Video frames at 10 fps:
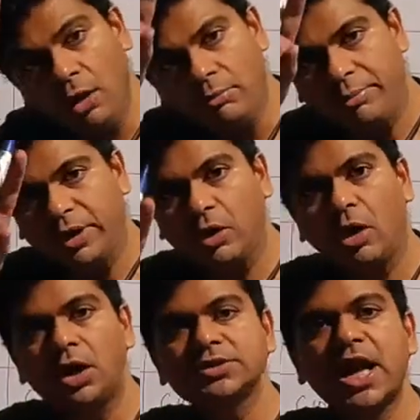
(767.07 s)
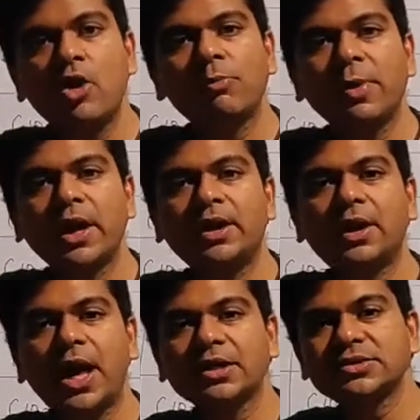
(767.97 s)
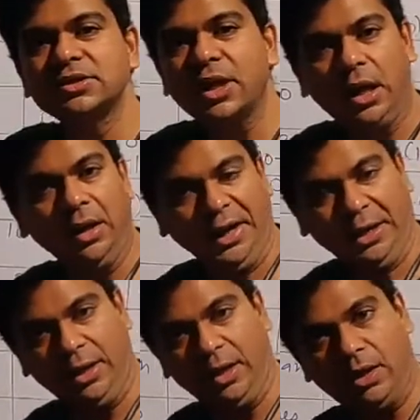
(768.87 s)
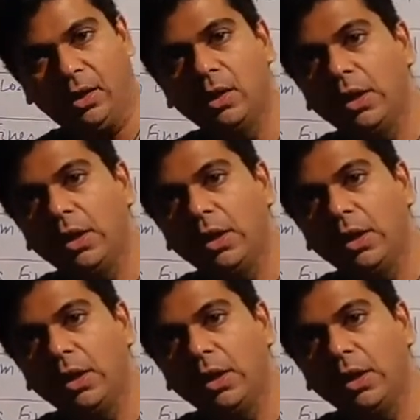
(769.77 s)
Because I have paid tax in the current year,